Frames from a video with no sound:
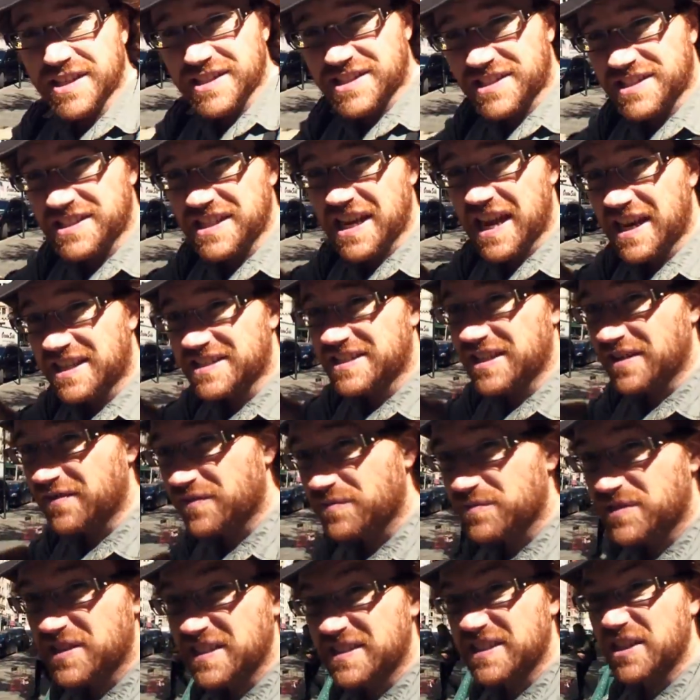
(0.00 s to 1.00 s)
This is the exit
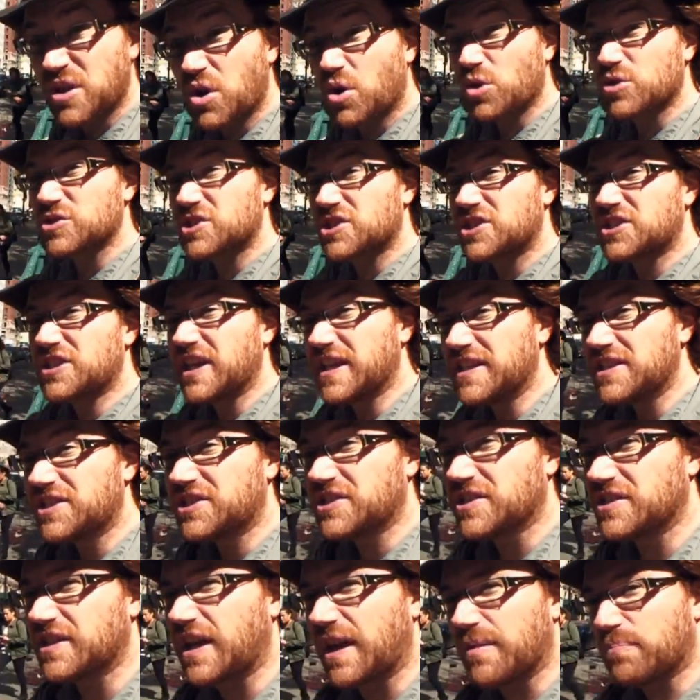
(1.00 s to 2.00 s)
from City Hall
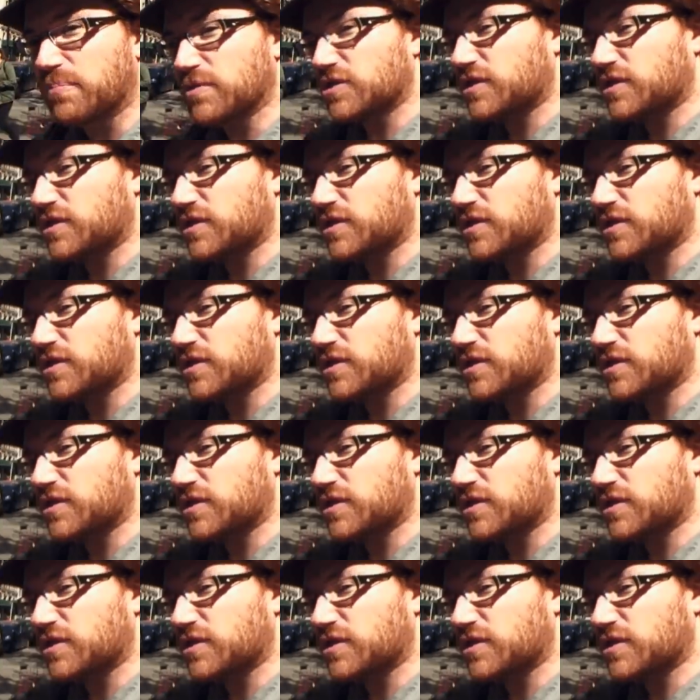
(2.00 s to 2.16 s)
Station that a